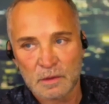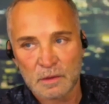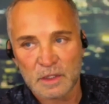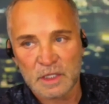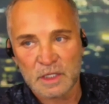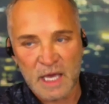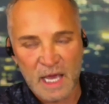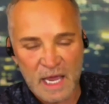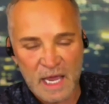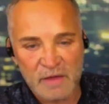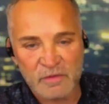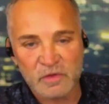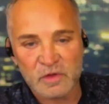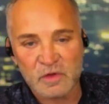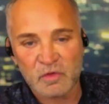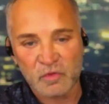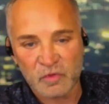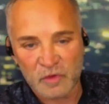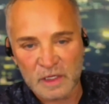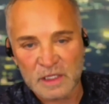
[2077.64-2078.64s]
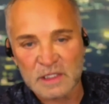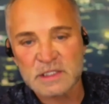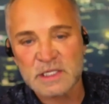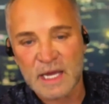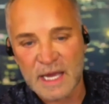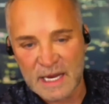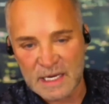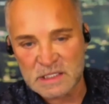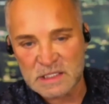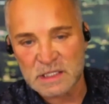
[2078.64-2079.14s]
the cave you fear
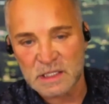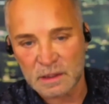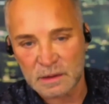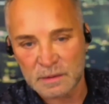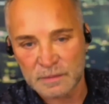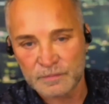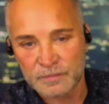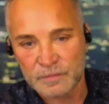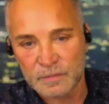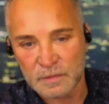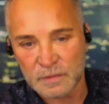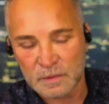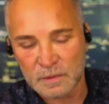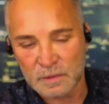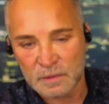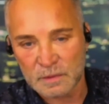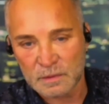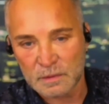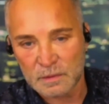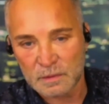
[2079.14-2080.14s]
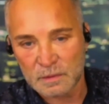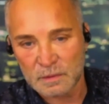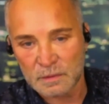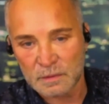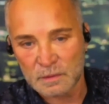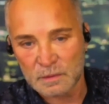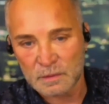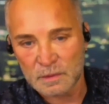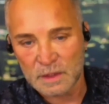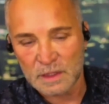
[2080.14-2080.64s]
to enter
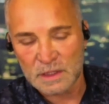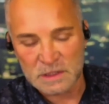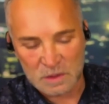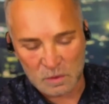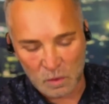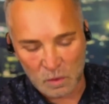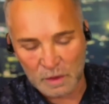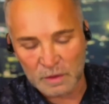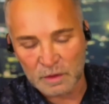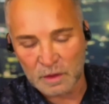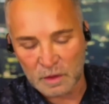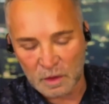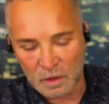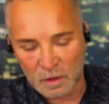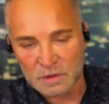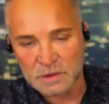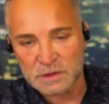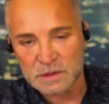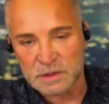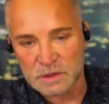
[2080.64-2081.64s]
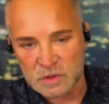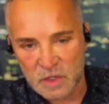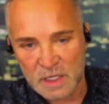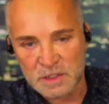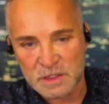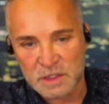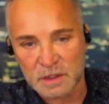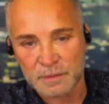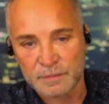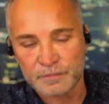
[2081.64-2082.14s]
is the one that holds the
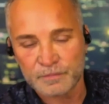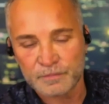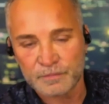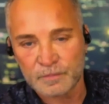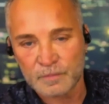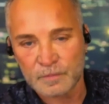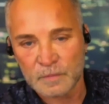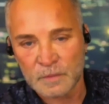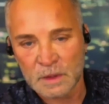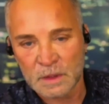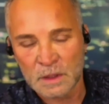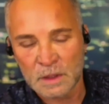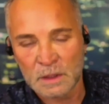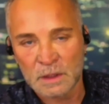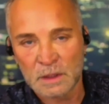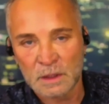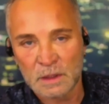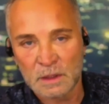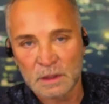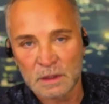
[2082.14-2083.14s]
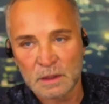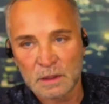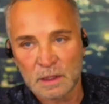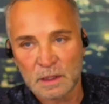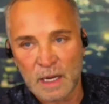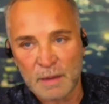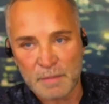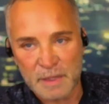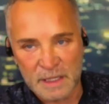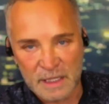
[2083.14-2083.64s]
treasure.
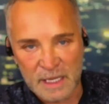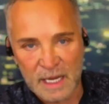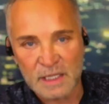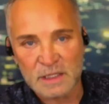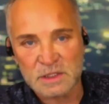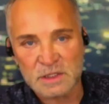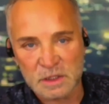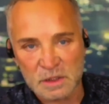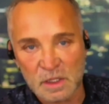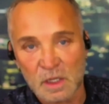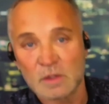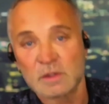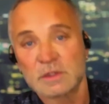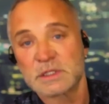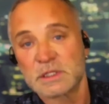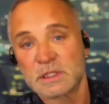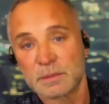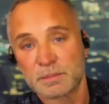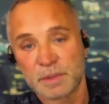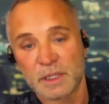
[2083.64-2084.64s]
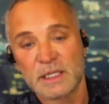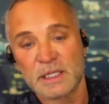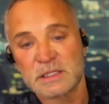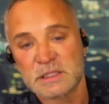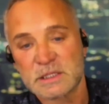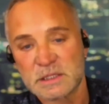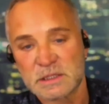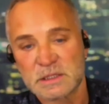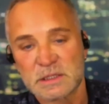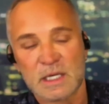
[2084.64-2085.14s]
I began to go to the
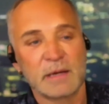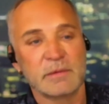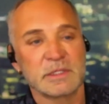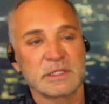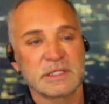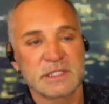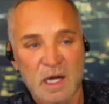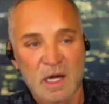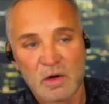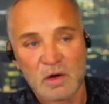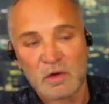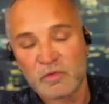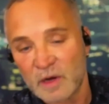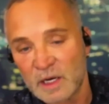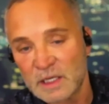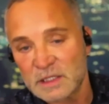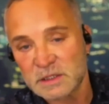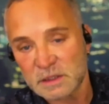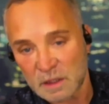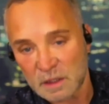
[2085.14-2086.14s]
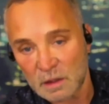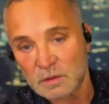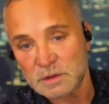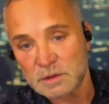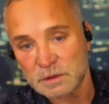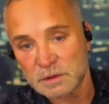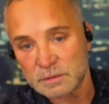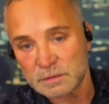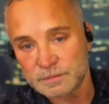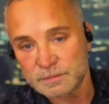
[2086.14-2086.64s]
places I was terrified to
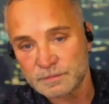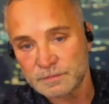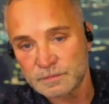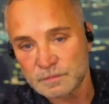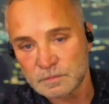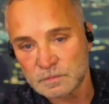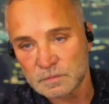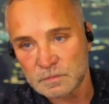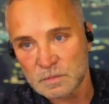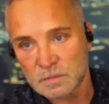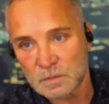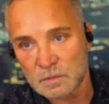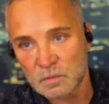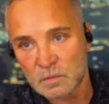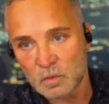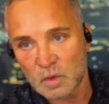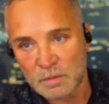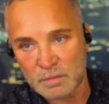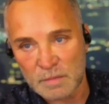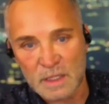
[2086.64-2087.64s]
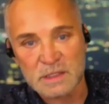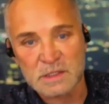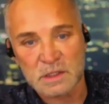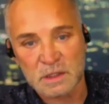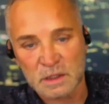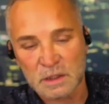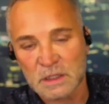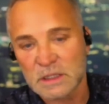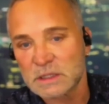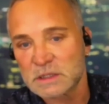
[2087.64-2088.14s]
go to. We must
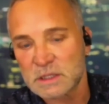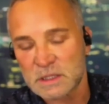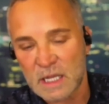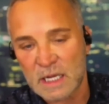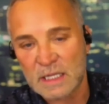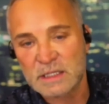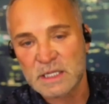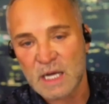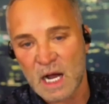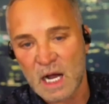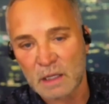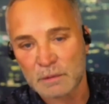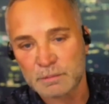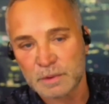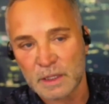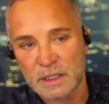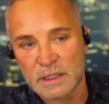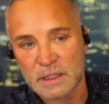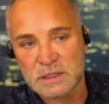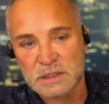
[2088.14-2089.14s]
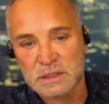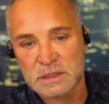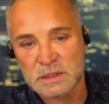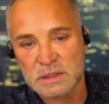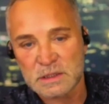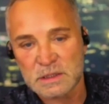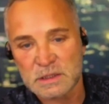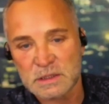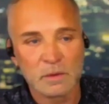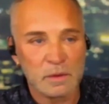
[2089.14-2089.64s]
look into that dark place.
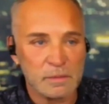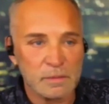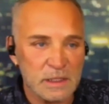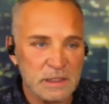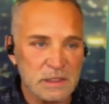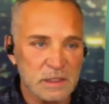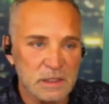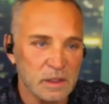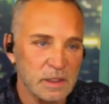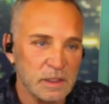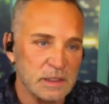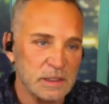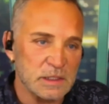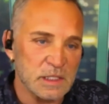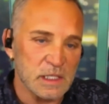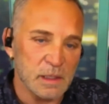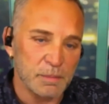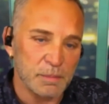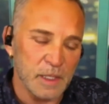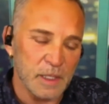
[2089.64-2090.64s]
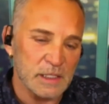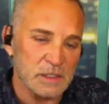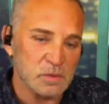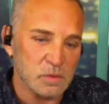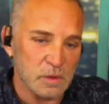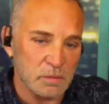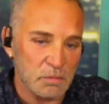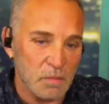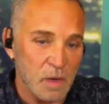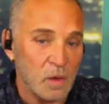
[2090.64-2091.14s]
We must look into the
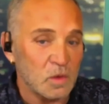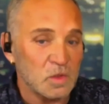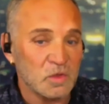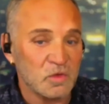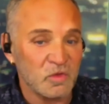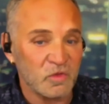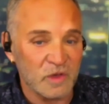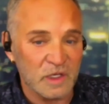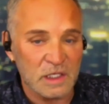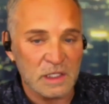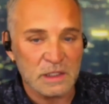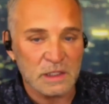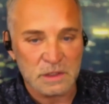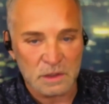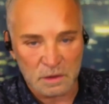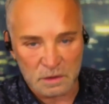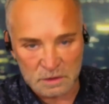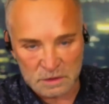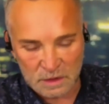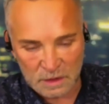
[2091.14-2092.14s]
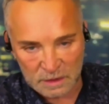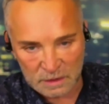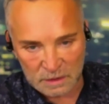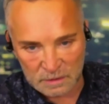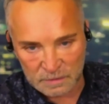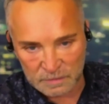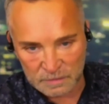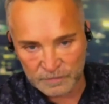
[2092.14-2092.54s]
place we most fear to look in.